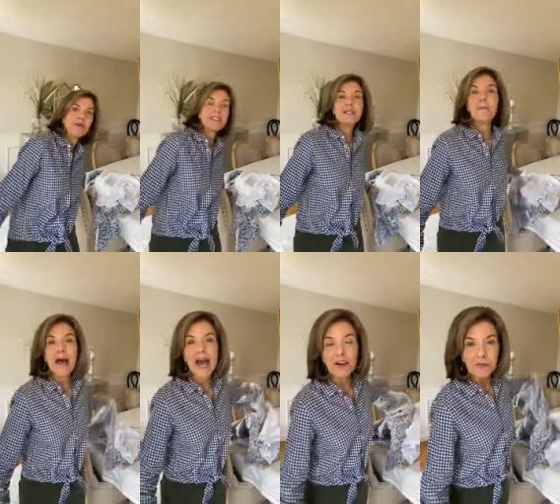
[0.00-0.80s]
Want to see some
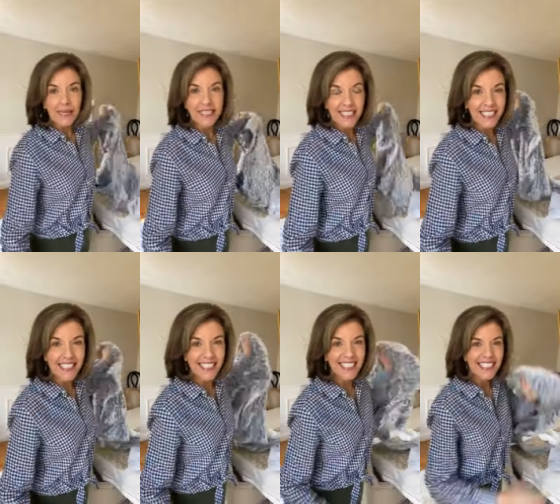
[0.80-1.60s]
pattern mixing?
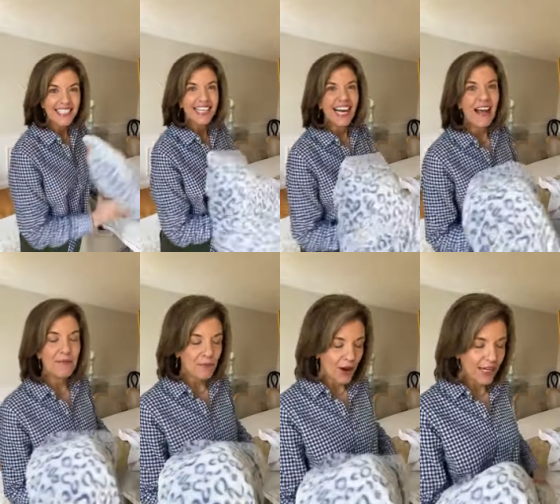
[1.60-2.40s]
I've
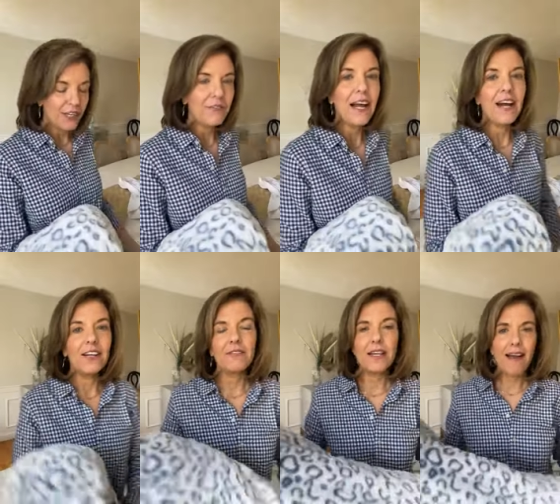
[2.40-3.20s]
been walking around
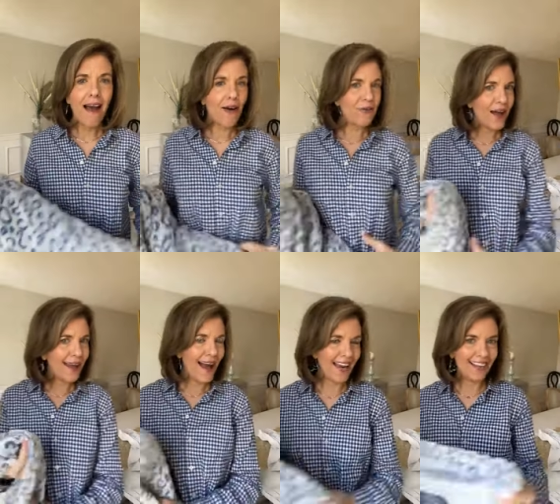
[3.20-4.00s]
and I was like, oh, I
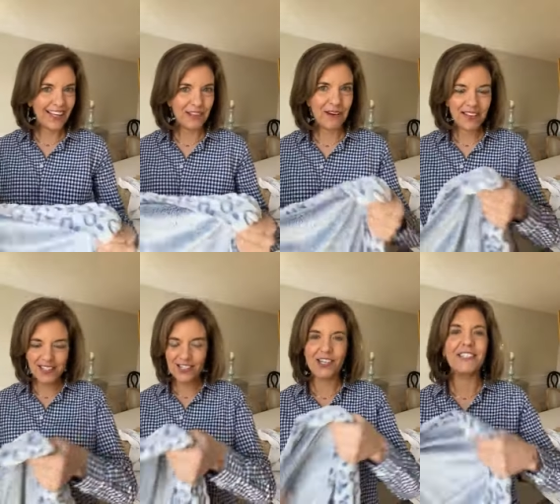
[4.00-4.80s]
kind of like the way
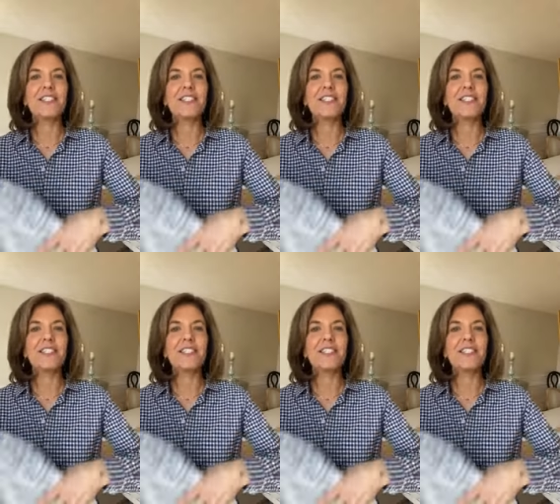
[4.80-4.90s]
this looks.